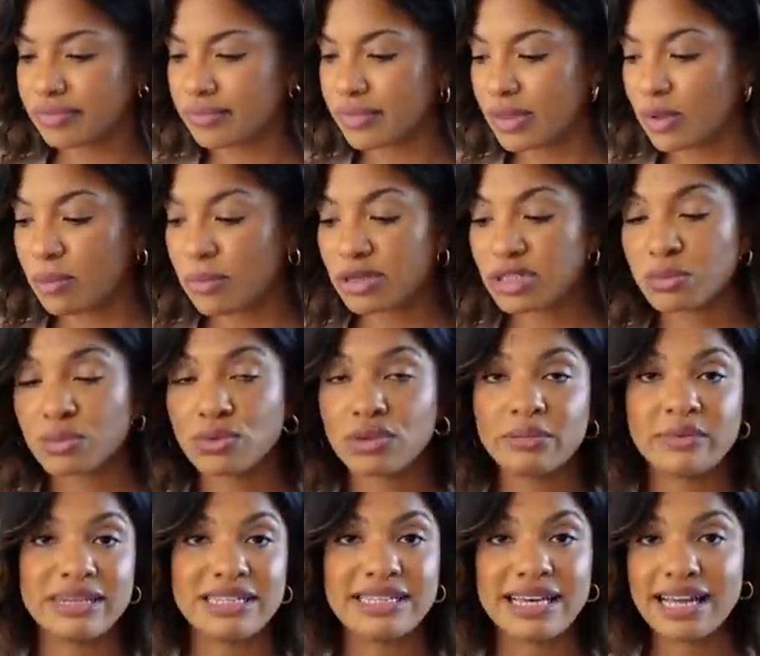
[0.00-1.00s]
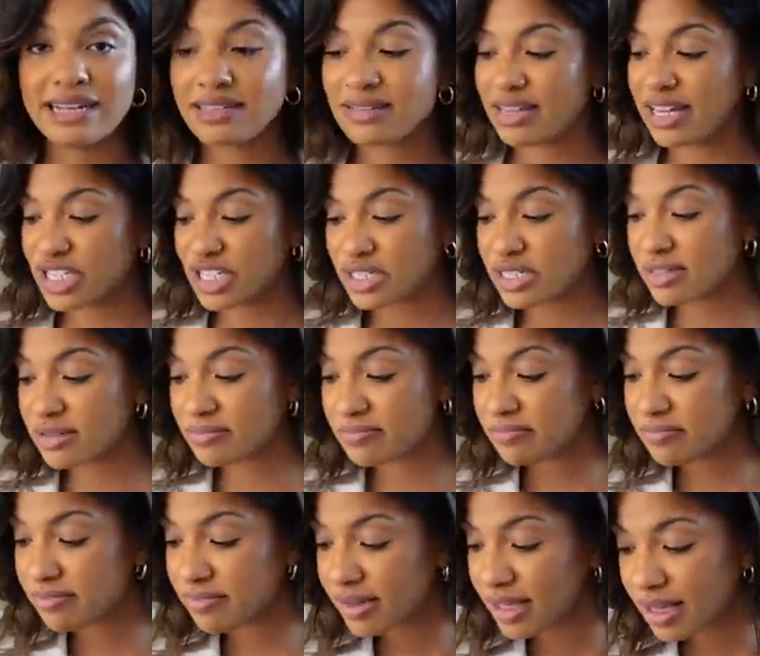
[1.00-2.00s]
not much more to be said. They're
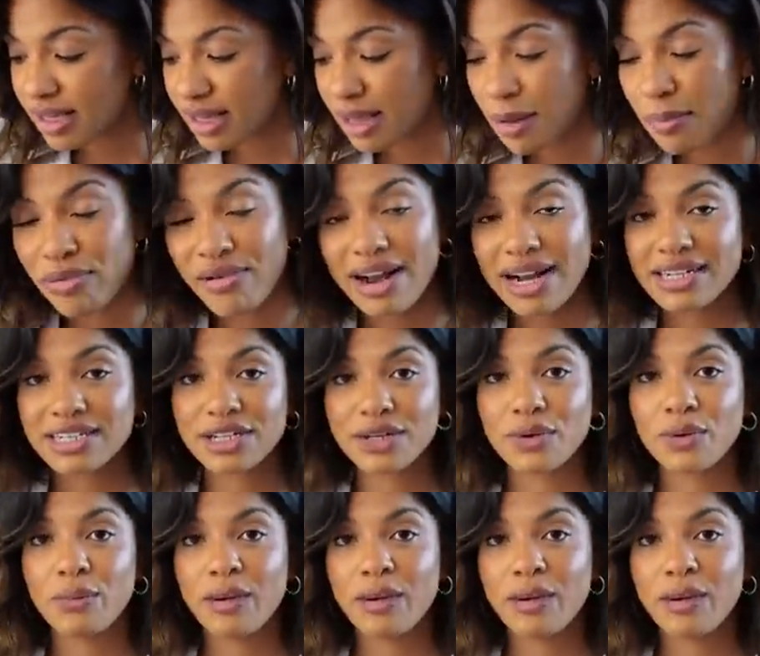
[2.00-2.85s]
just a practical